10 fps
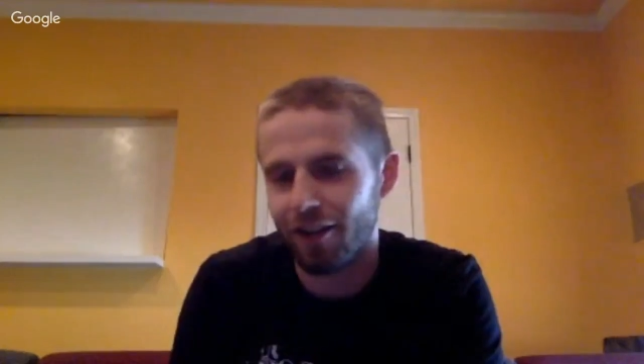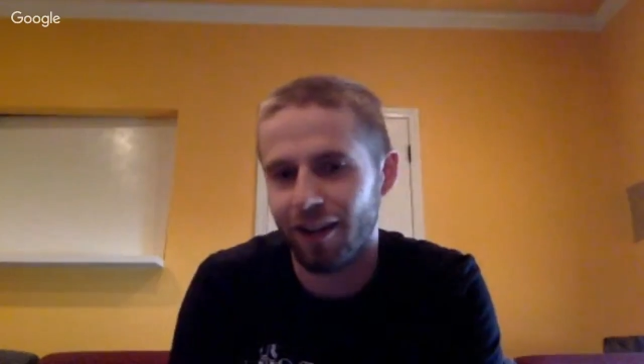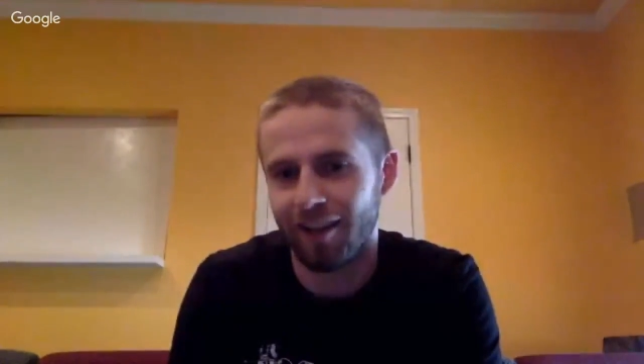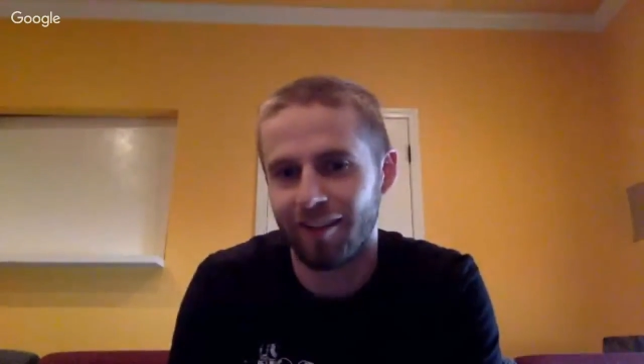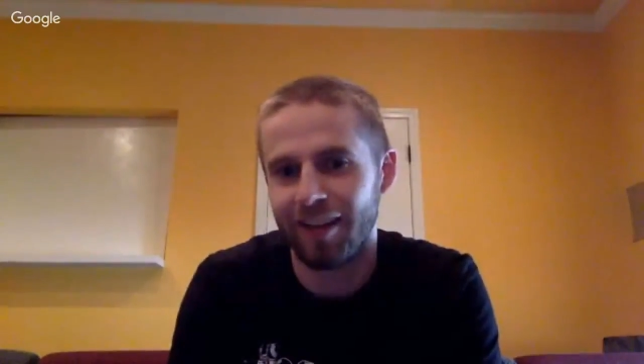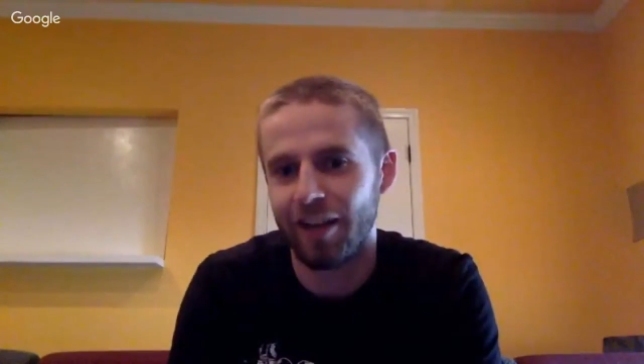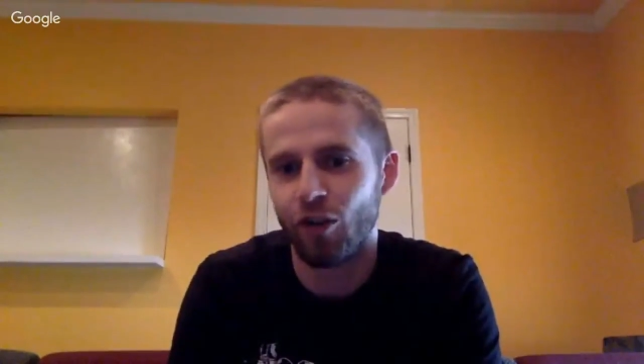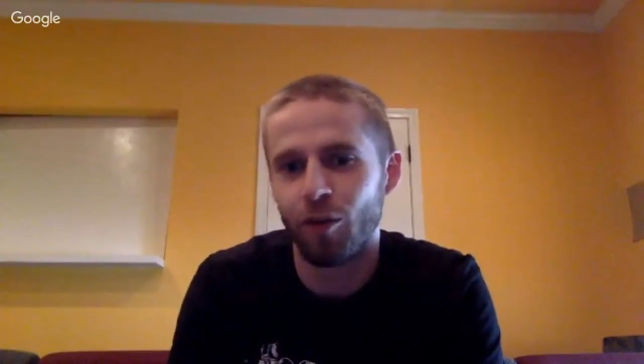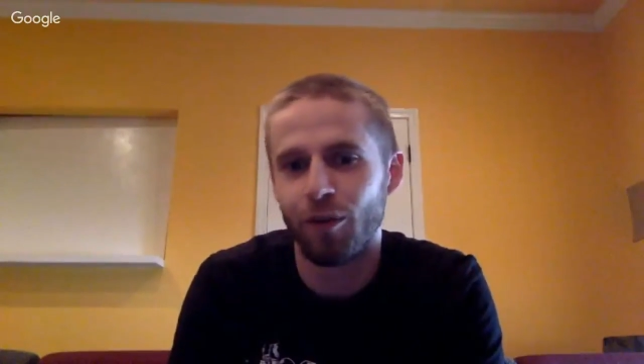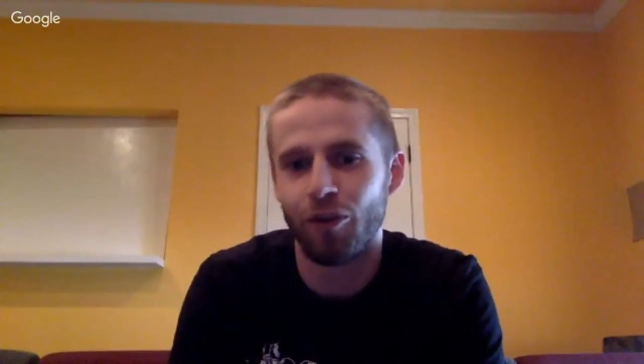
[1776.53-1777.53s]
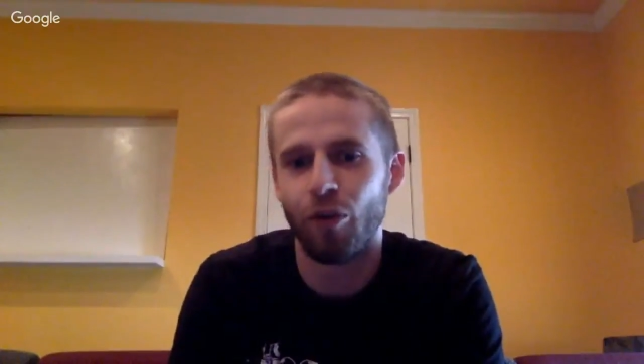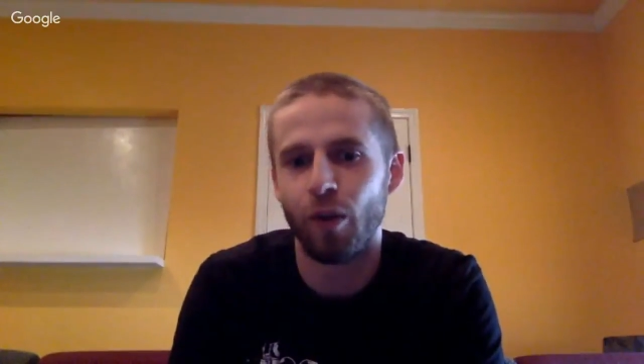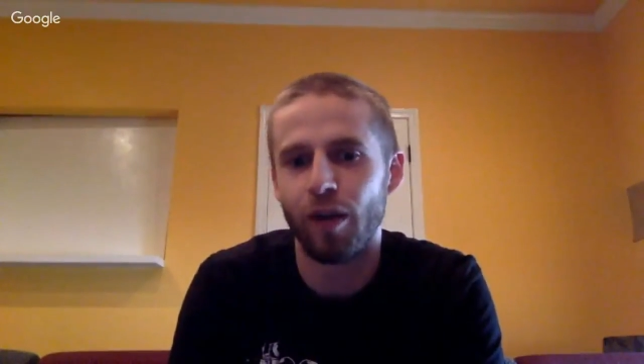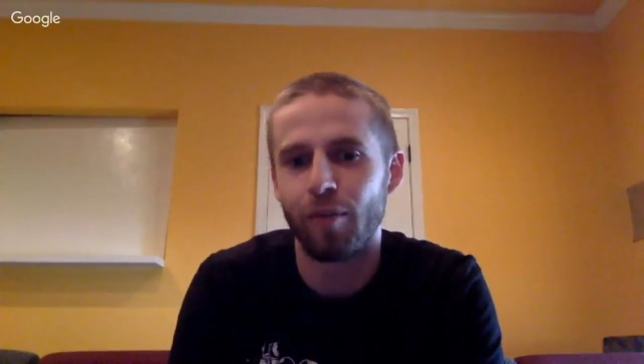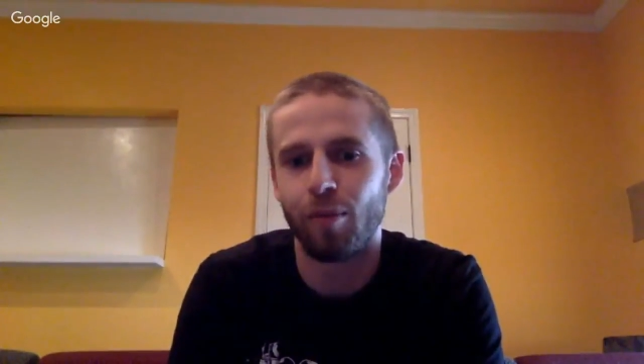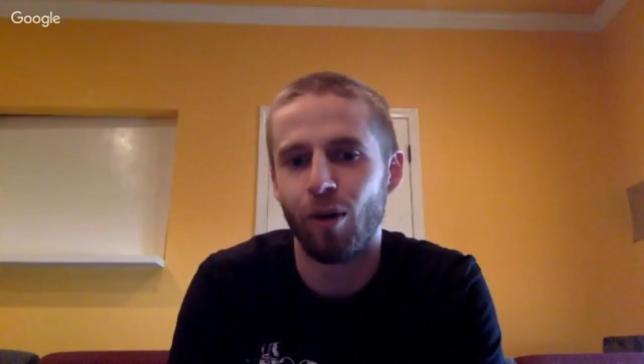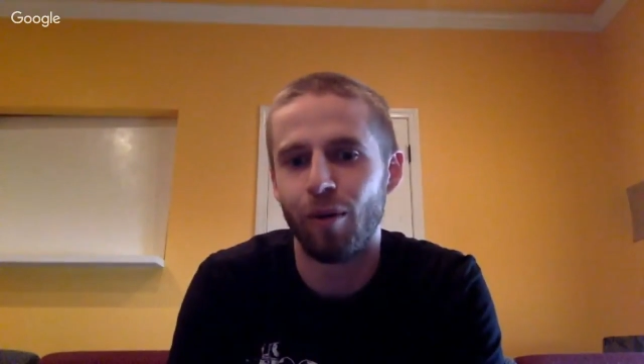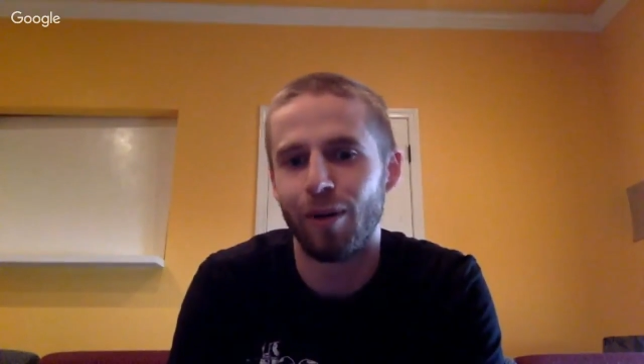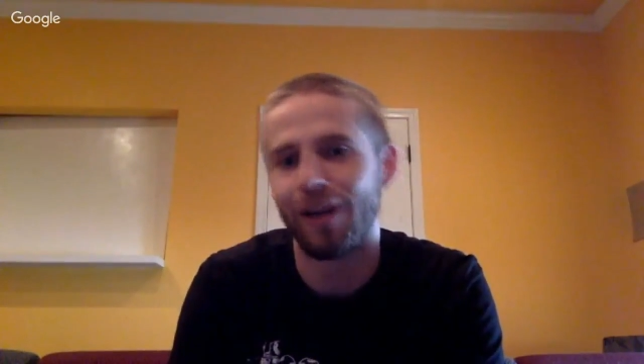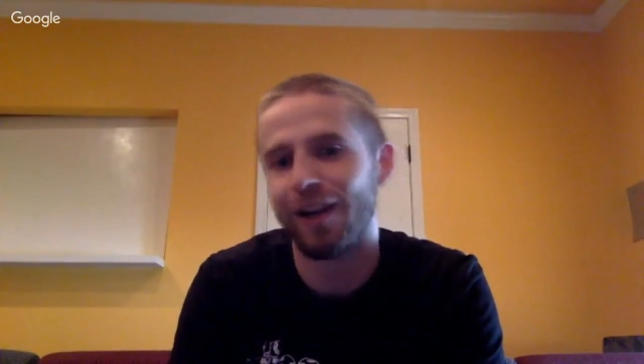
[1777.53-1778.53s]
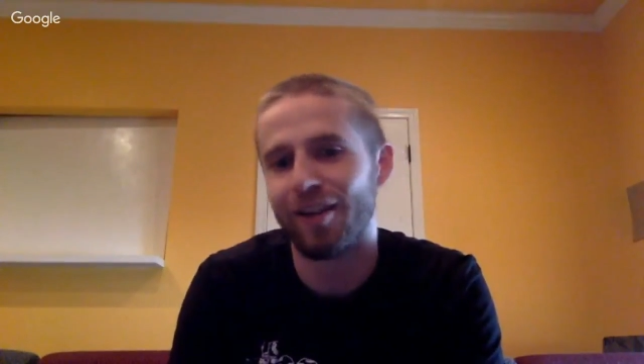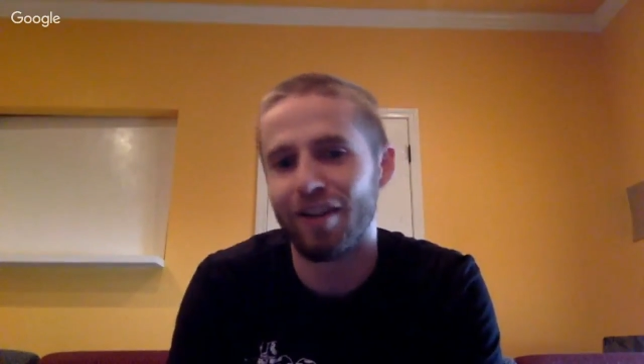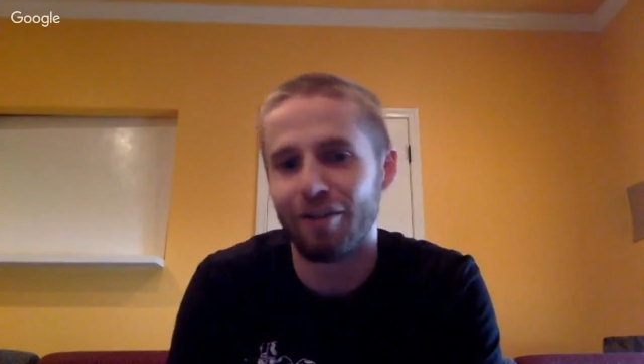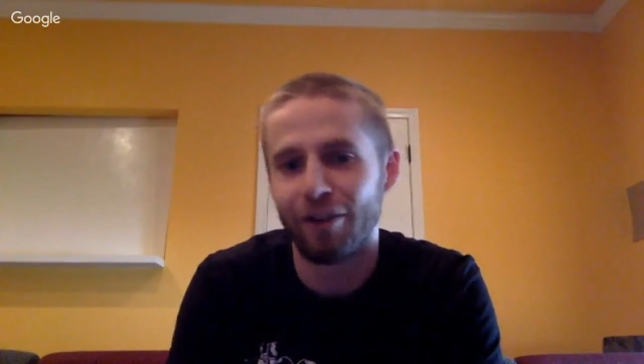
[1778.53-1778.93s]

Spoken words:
like I said, Ingram is the weak point, but he does have an